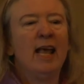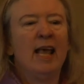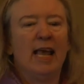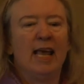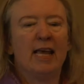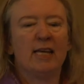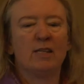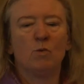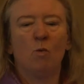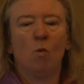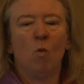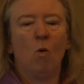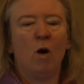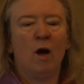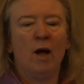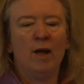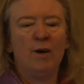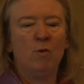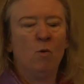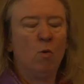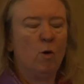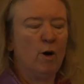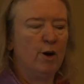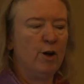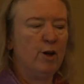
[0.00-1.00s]
is
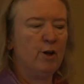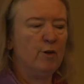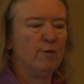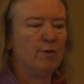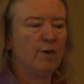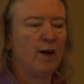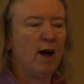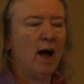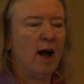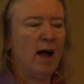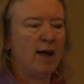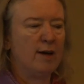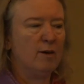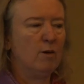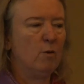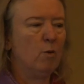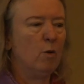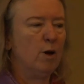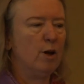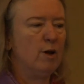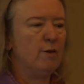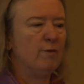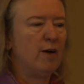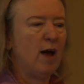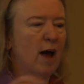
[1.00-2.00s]
one where you've got
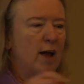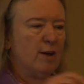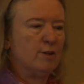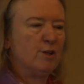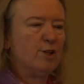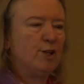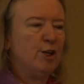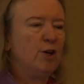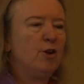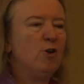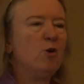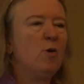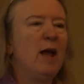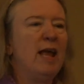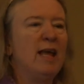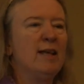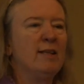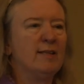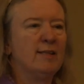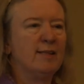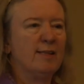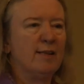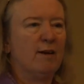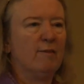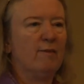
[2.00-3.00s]
where you've got two
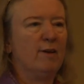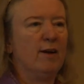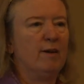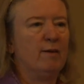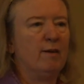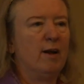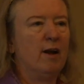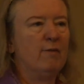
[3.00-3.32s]
ends of a,